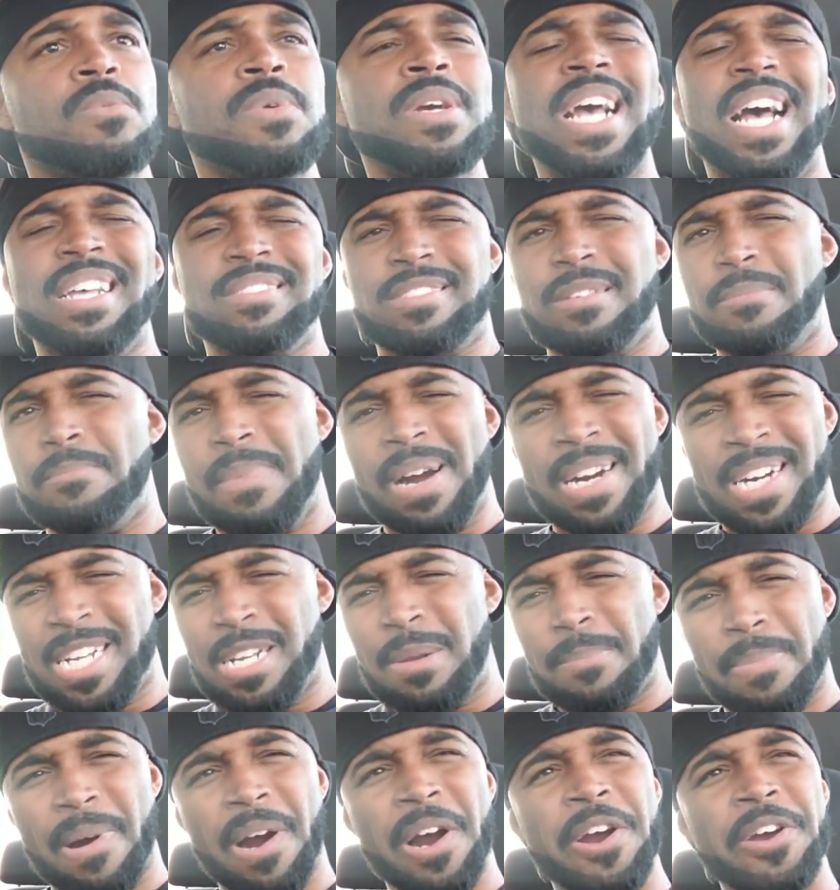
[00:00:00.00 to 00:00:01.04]
We got some
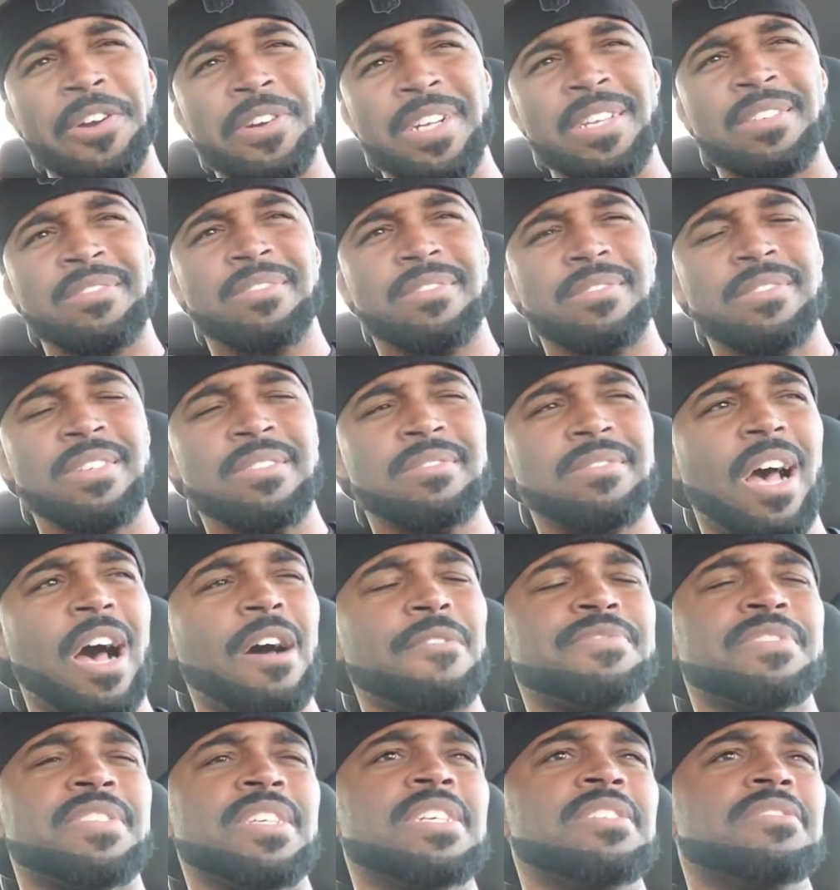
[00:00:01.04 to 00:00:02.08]
money to burn this
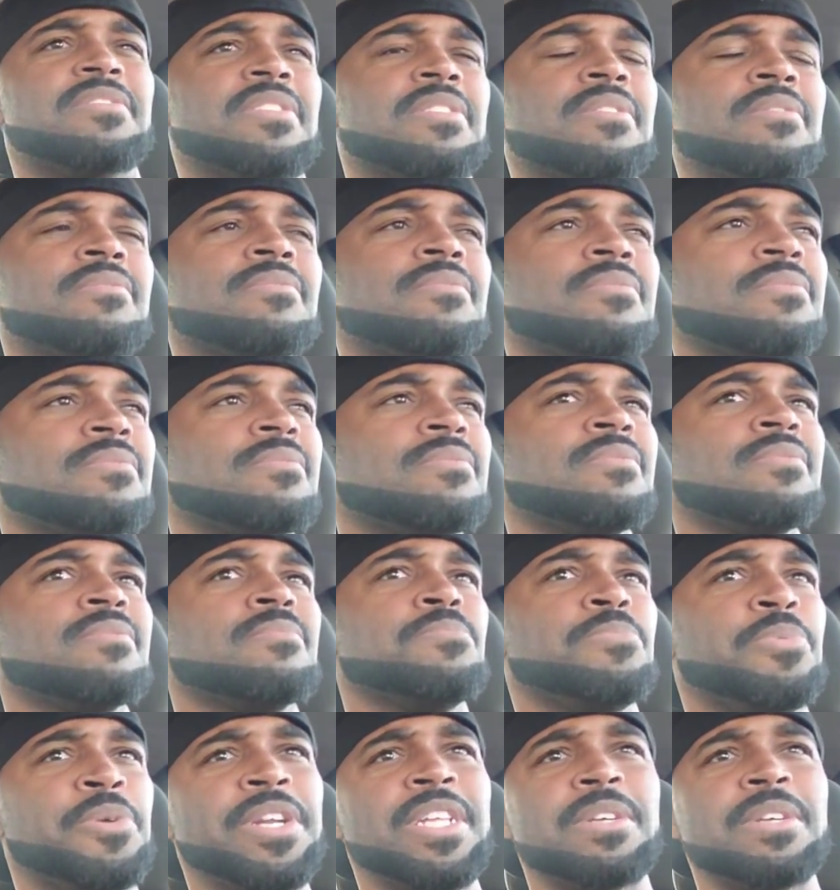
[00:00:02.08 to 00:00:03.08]
offseason.